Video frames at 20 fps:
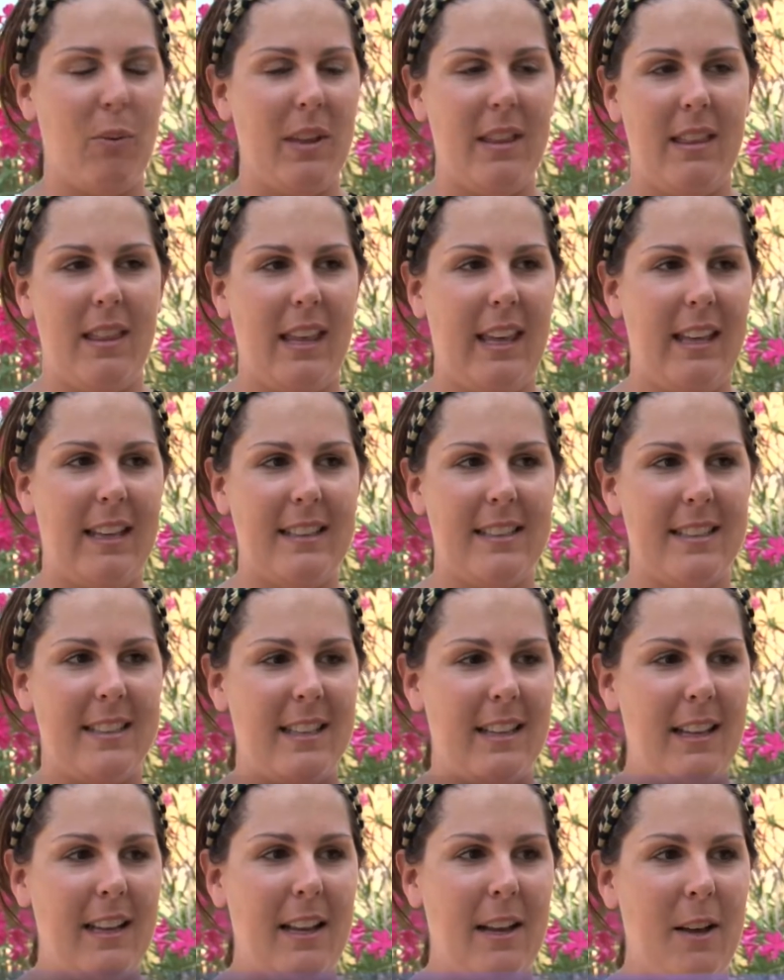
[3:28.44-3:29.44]
when things,
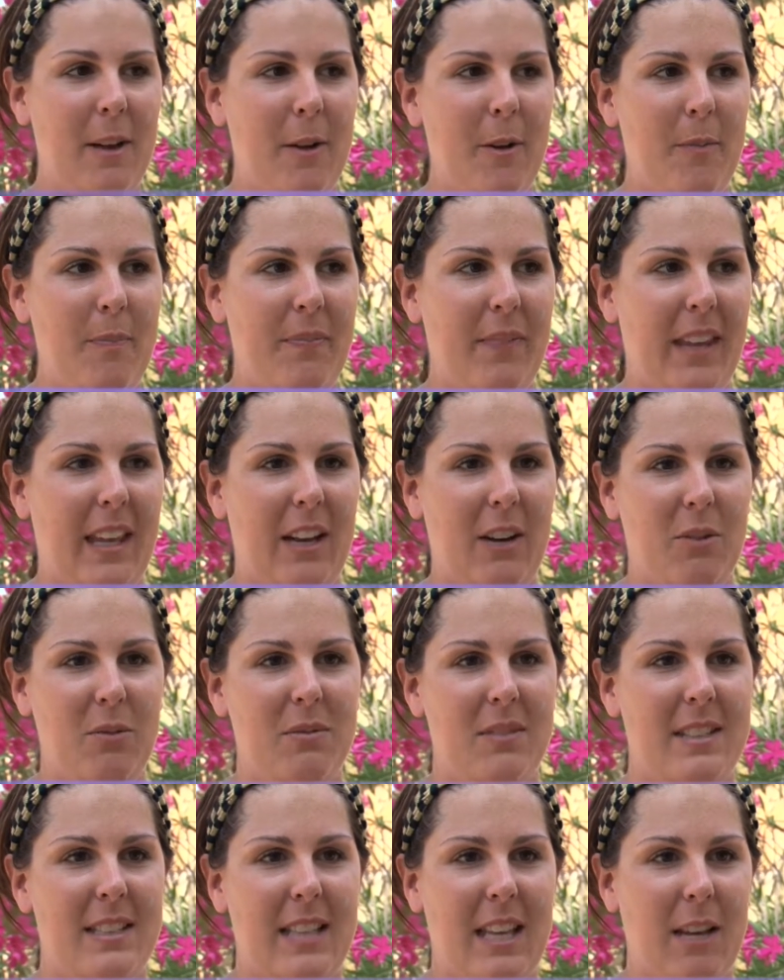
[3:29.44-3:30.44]
you
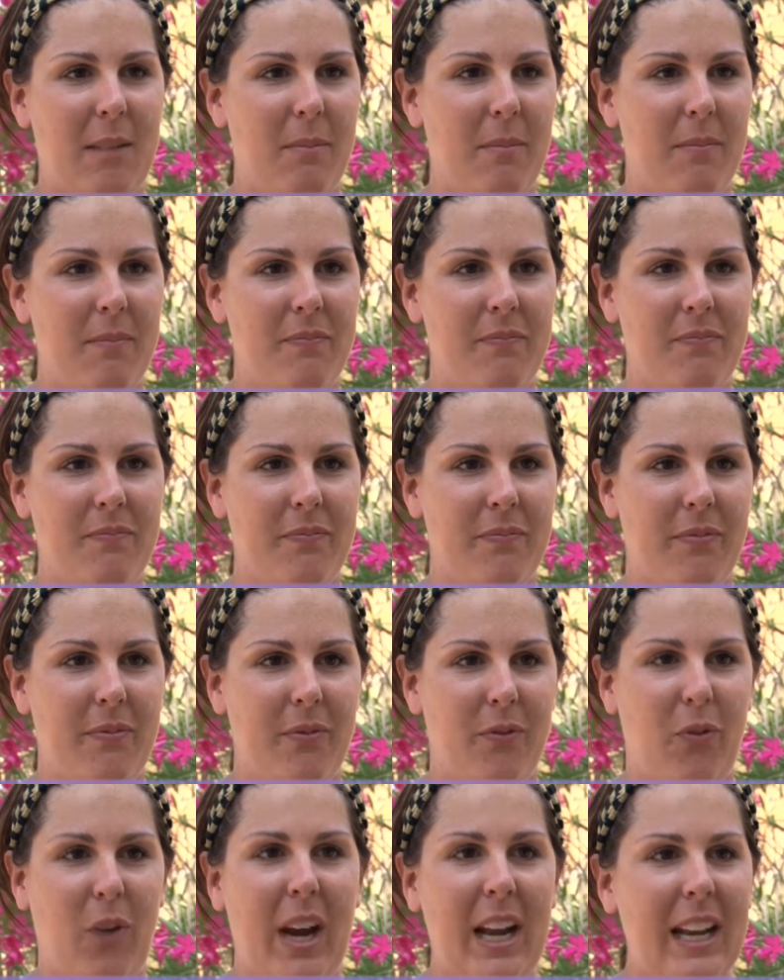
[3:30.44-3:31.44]
know, seem
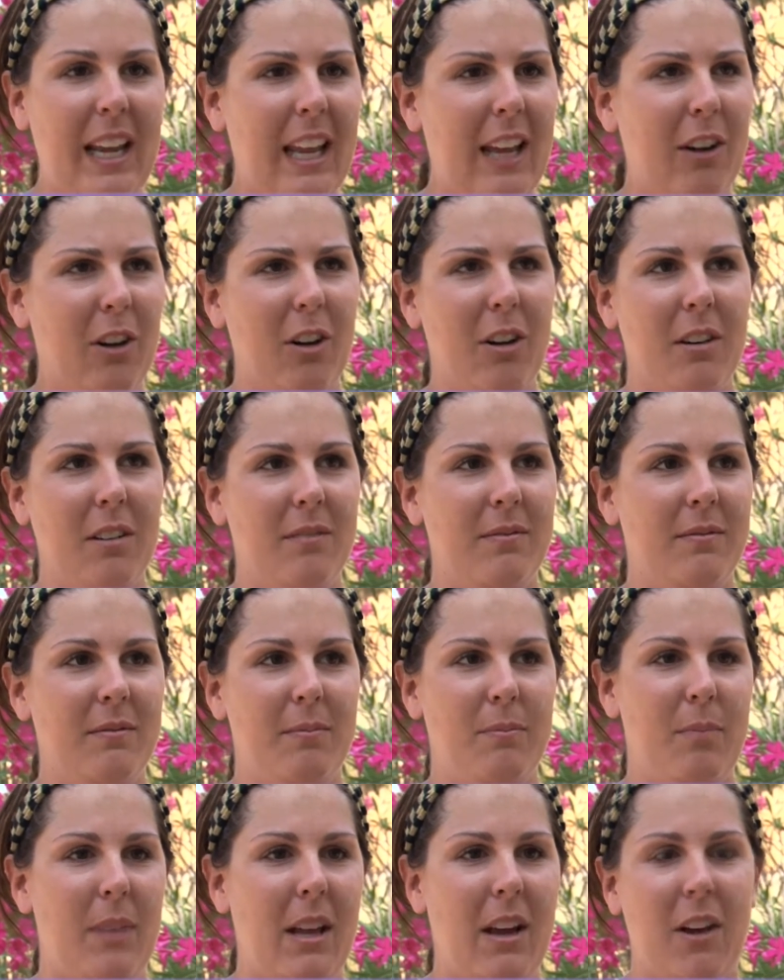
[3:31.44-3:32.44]
frightening or
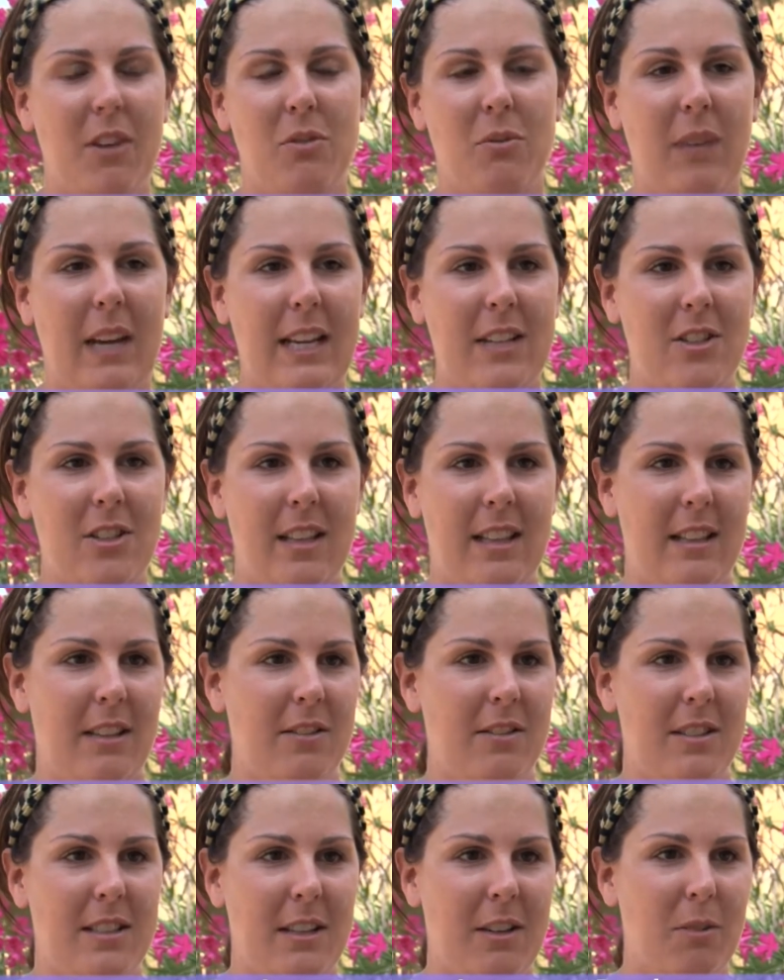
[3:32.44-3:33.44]
beyond reach, that
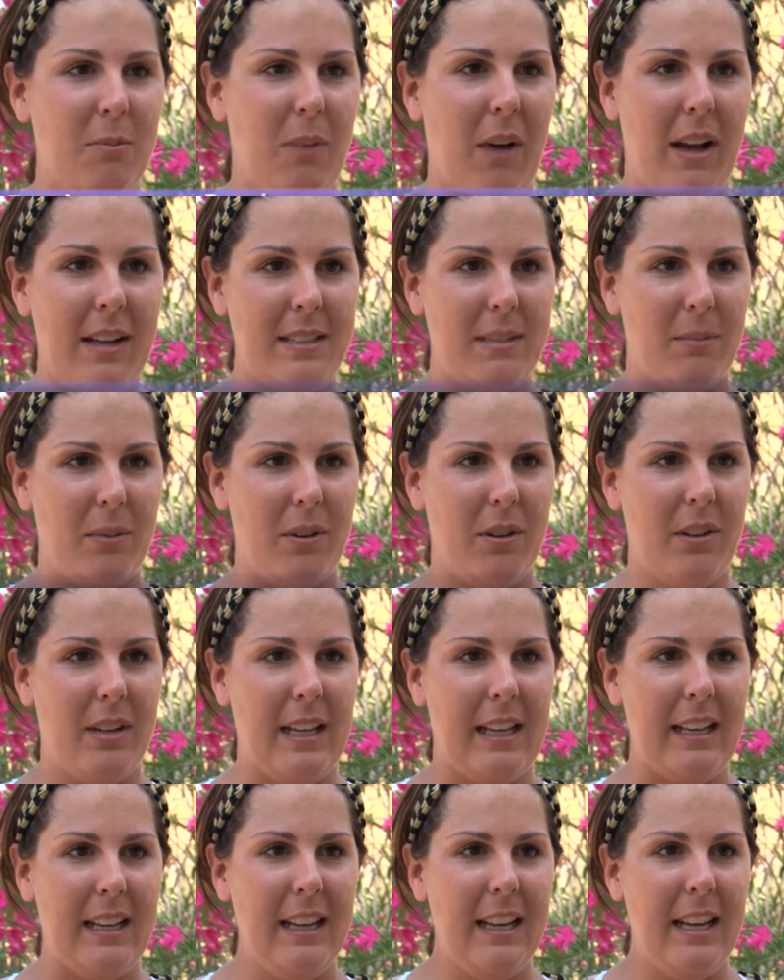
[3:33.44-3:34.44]
they're still possible,
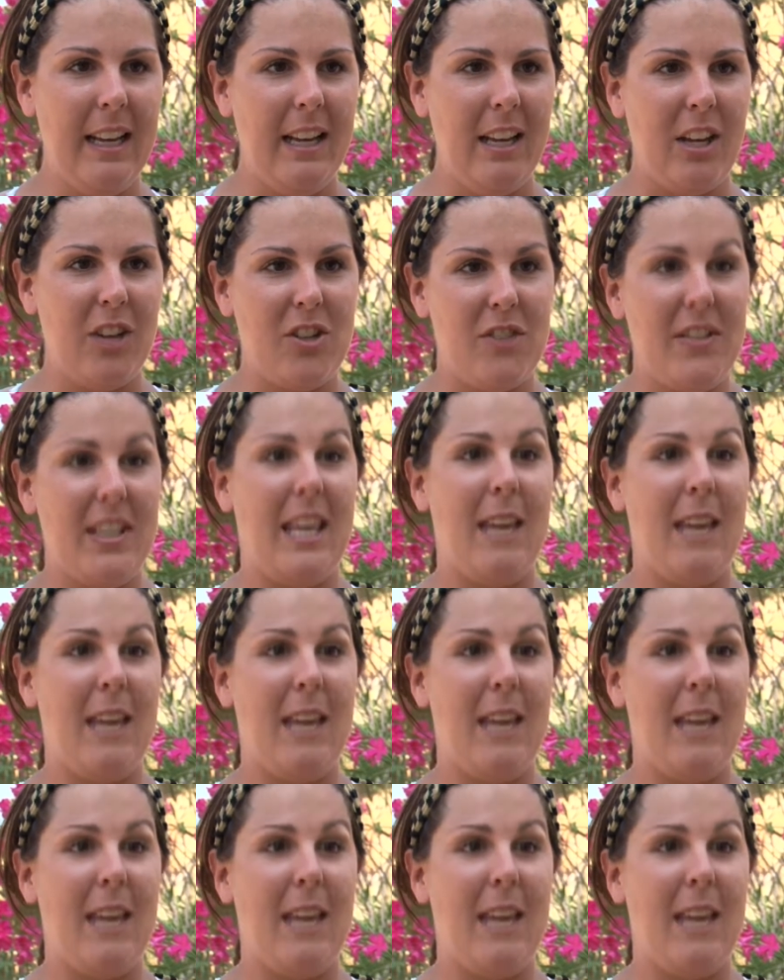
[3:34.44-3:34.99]
and you just have to